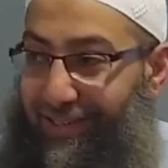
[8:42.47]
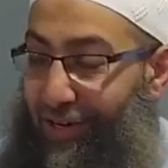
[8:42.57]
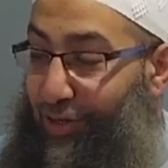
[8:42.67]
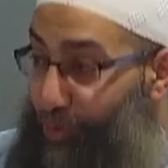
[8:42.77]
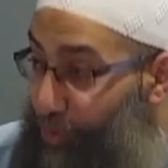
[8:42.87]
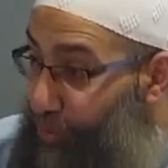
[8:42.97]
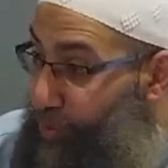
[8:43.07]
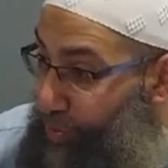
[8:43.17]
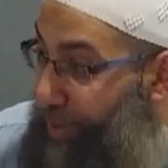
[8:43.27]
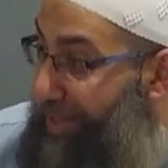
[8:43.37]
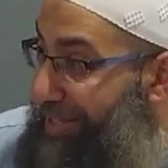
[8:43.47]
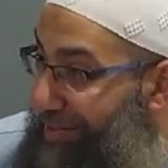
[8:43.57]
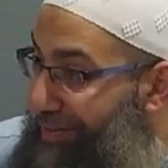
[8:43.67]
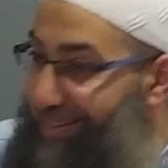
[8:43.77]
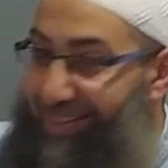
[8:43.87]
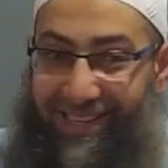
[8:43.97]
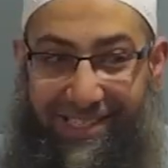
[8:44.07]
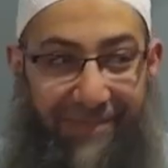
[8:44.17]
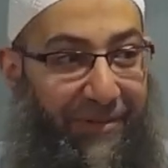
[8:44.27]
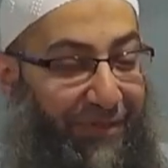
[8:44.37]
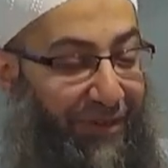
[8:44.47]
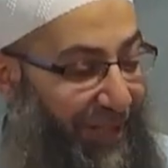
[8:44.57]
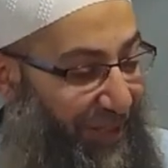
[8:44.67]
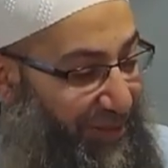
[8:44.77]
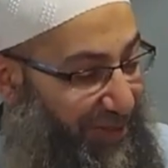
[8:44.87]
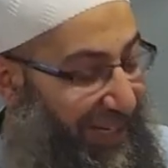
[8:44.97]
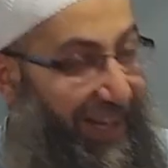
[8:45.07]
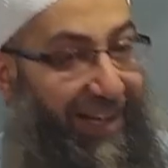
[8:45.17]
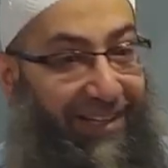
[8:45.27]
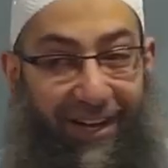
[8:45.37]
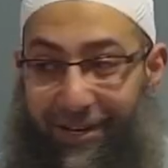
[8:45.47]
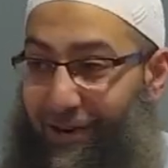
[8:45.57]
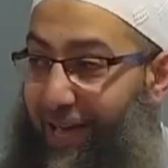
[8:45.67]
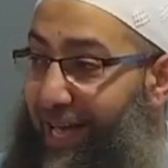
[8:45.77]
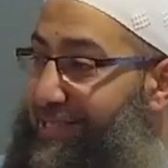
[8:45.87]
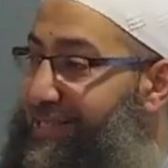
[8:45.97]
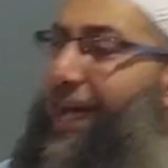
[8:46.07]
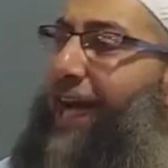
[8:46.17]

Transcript: a huge wali of Allah, someone very close to God on our hands.